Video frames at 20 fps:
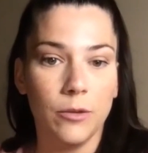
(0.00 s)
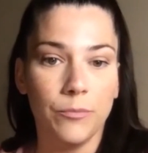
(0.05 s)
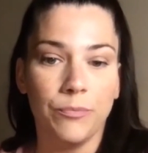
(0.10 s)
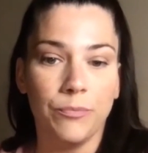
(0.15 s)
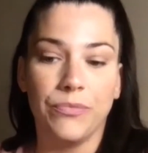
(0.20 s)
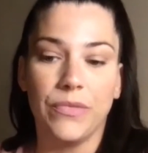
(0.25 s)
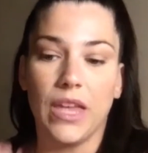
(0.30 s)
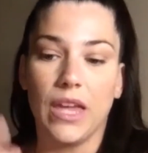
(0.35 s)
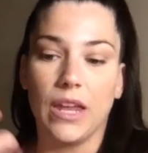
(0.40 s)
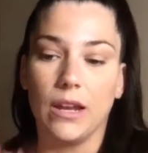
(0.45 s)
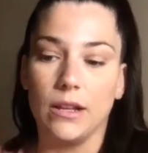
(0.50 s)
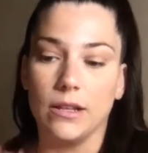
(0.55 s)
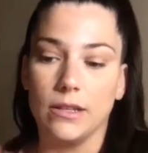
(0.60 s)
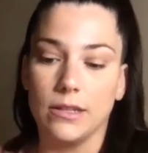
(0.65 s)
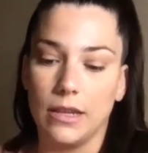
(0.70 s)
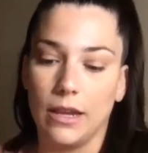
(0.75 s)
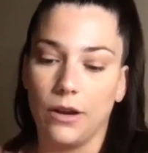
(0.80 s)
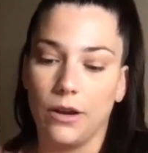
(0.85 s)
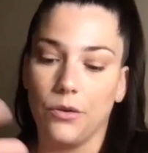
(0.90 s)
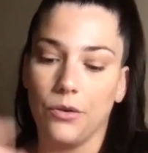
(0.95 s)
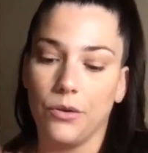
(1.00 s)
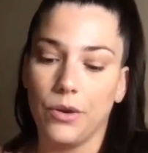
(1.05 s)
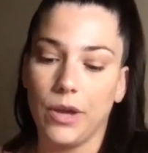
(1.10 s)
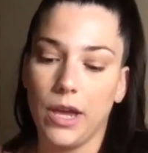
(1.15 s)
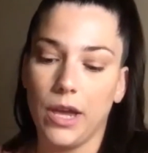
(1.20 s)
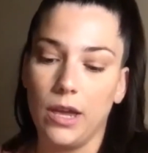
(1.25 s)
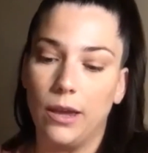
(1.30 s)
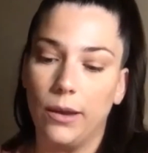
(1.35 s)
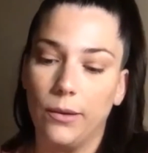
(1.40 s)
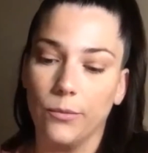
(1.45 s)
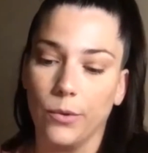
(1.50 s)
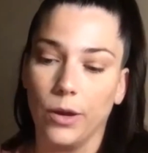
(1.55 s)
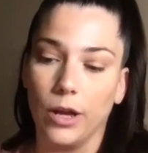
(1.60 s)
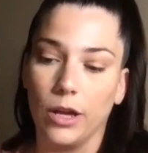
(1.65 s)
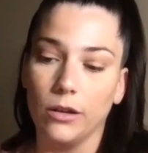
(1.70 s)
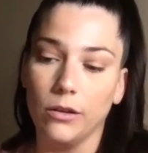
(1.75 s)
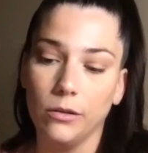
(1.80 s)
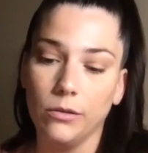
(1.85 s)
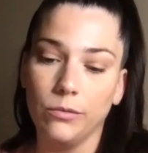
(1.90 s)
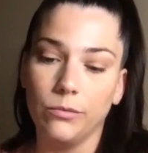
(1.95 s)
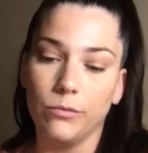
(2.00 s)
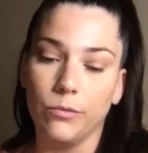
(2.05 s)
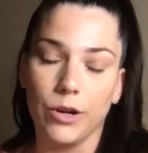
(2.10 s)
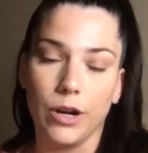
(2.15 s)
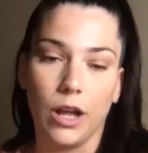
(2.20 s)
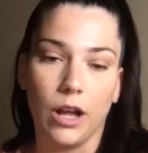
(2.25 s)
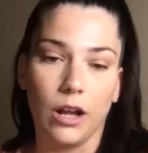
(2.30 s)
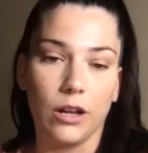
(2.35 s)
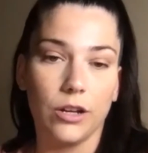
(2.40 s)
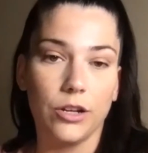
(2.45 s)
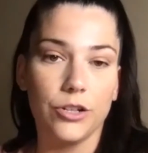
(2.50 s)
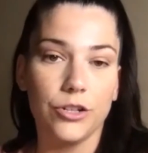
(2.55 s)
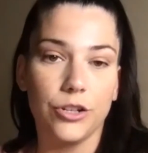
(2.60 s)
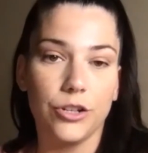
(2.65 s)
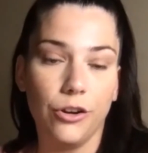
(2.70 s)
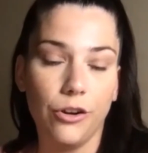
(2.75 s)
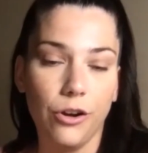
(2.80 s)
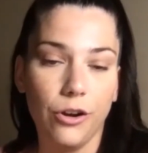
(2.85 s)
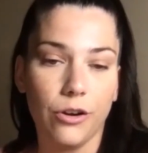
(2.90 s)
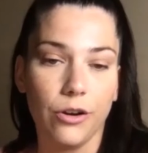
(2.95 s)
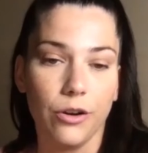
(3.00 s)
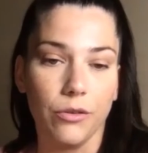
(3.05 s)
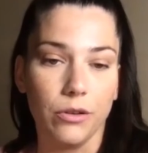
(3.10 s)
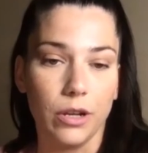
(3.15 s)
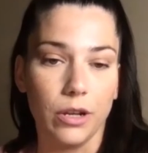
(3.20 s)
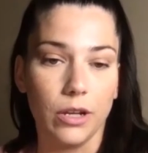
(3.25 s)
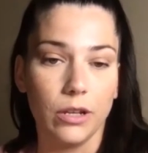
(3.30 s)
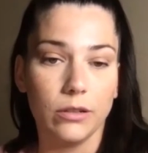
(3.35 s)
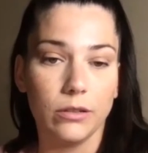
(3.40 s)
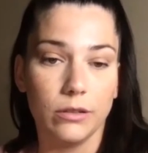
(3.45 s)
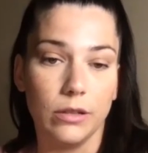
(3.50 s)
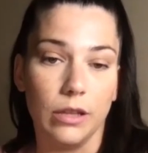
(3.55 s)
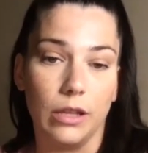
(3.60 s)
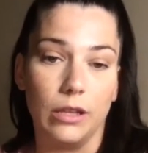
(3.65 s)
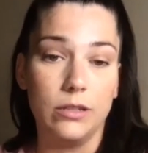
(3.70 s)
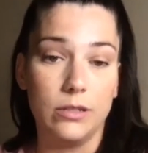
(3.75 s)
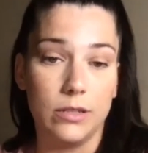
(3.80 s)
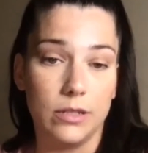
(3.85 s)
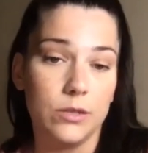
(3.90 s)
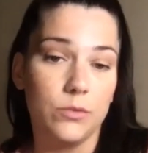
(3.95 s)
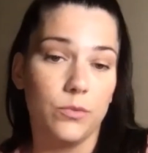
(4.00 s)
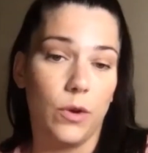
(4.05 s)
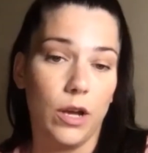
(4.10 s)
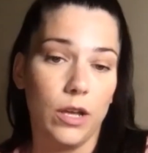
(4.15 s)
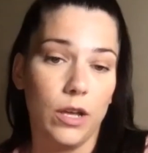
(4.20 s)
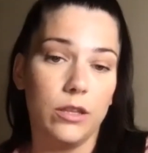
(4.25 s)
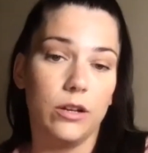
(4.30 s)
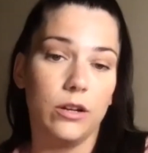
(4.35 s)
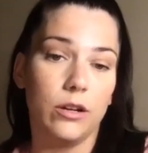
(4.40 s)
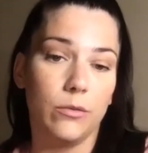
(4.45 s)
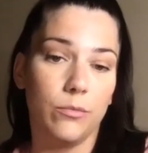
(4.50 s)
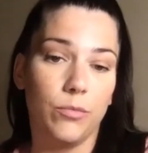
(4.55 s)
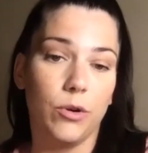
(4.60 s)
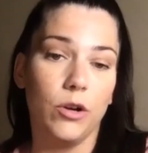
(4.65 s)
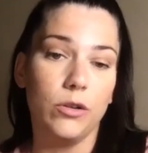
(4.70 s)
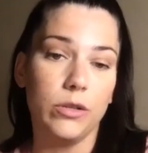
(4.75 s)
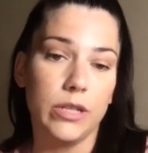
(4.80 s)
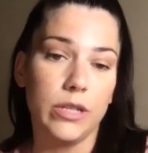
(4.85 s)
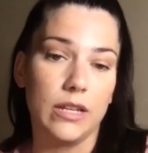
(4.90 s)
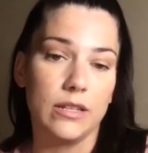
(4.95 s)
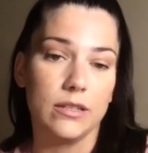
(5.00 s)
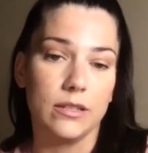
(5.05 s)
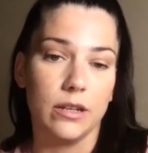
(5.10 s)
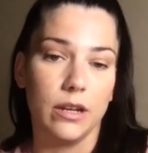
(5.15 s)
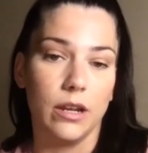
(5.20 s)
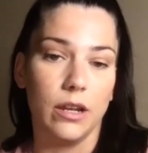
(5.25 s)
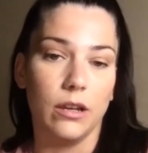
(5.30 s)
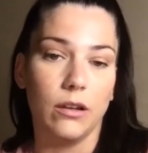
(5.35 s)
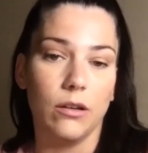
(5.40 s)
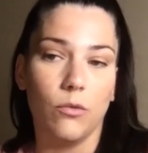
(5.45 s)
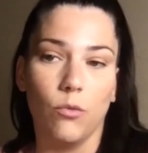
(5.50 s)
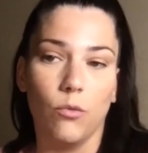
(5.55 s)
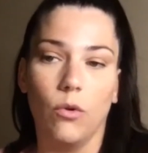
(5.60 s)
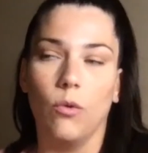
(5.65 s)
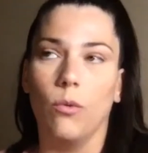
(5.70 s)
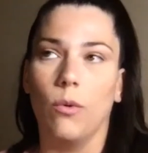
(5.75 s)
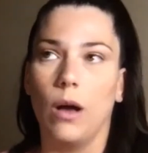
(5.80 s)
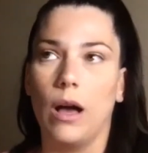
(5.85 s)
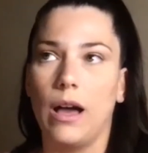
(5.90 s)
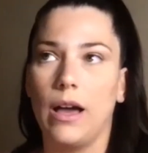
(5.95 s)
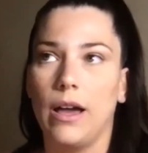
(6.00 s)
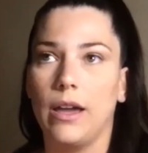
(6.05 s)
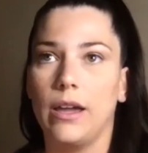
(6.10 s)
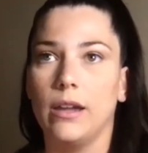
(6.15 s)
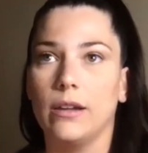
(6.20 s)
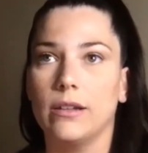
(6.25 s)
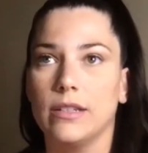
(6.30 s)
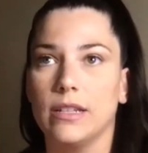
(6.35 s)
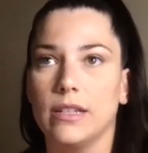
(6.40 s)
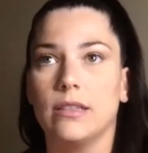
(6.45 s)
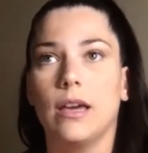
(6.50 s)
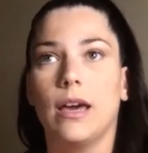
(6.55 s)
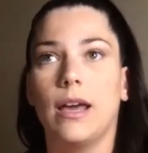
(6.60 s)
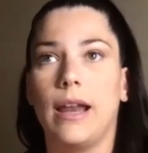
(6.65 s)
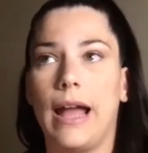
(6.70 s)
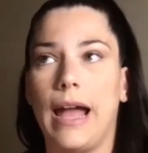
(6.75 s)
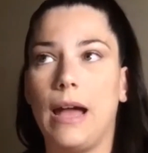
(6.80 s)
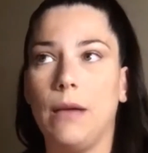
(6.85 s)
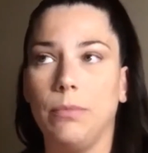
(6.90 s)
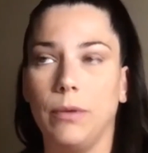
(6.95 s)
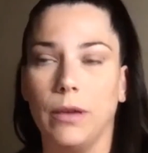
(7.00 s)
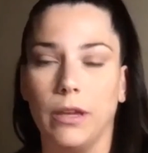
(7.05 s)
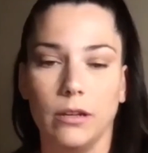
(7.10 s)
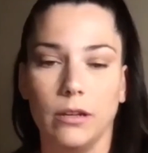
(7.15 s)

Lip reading: And it's like, okay, well, we're not going to sugarcoat it. This is why they're protesting. Well, why did that happen?